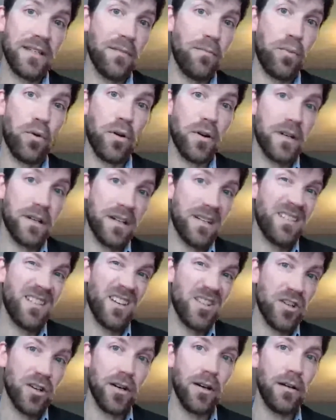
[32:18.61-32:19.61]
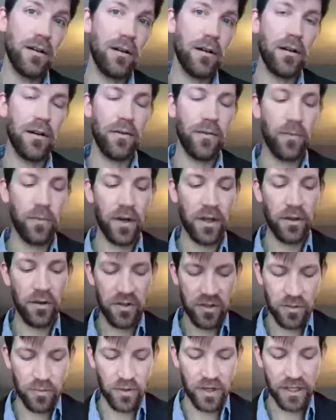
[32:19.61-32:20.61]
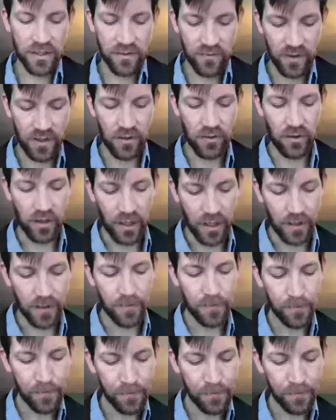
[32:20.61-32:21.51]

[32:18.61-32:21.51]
important decision of whether to breastfeed or not.